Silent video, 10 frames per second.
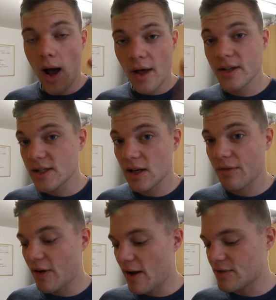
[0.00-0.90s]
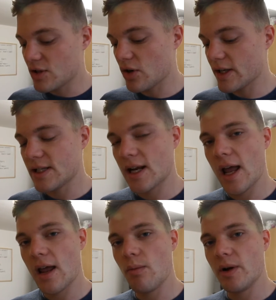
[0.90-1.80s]
Other stuff I have to try
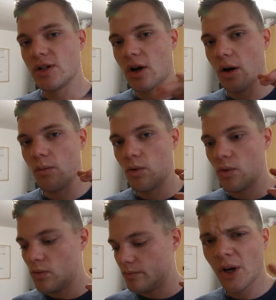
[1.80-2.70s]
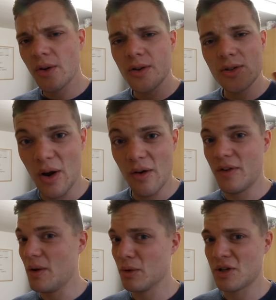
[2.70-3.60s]
today, which I will show you, so
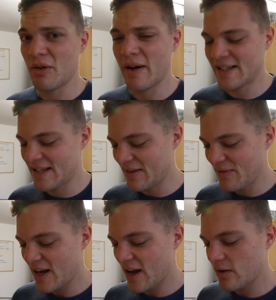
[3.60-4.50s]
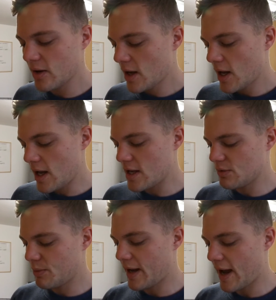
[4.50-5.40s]
hopefully you watch the rest of the video,
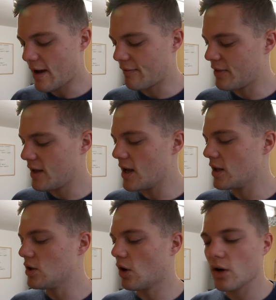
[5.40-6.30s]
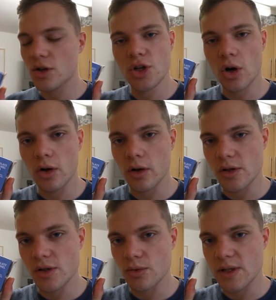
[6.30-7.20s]
is we have the dark chocolate
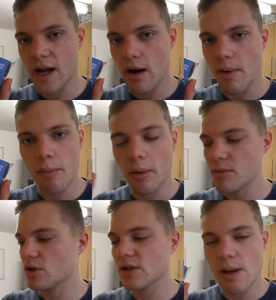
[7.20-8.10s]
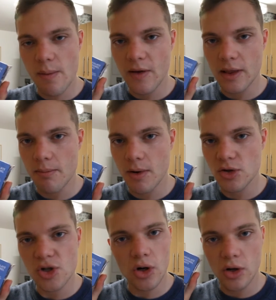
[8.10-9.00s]
salted caramel pop shots. Now we've had the
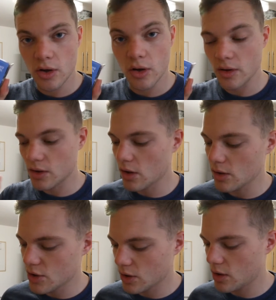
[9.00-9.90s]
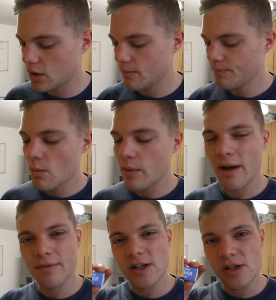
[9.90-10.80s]
milk chocolate, not the dark chocolate. We
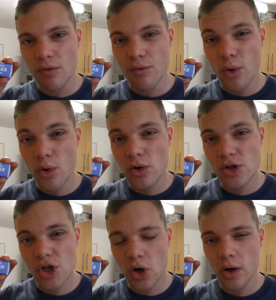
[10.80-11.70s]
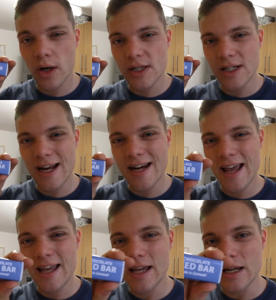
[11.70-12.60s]
have this raw chocolate
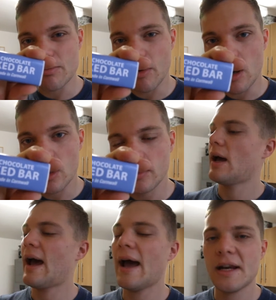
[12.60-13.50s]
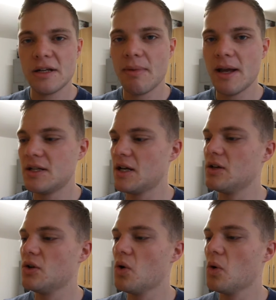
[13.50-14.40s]
naked bar, handmade
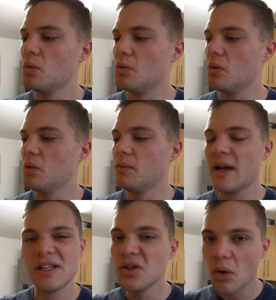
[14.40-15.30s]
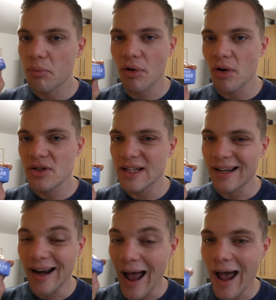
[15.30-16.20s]
in Cornwall. It's not
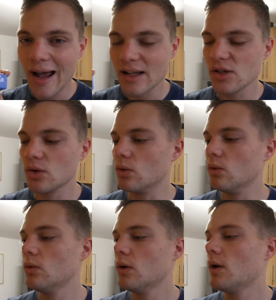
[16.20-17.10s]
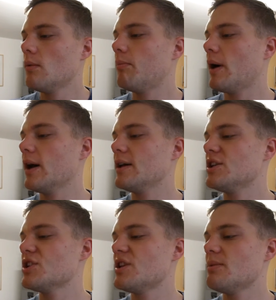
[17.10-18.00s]
protein at all, but it
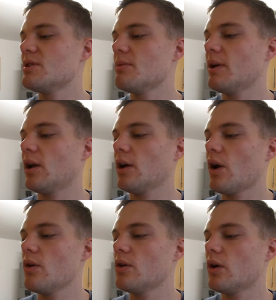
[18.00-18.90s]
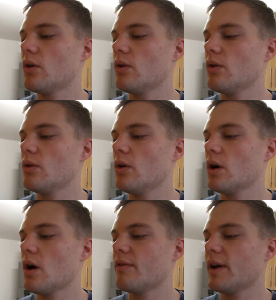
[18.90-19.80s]
just seems to be like coconut oil,
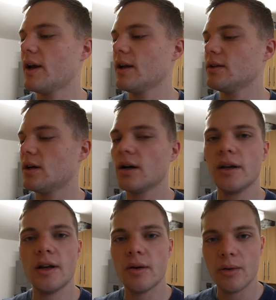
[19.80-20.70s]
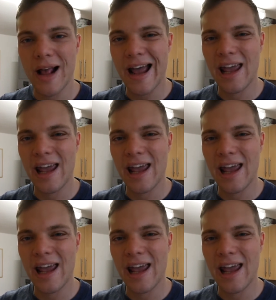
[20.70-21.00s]
agave nectar, you know, all that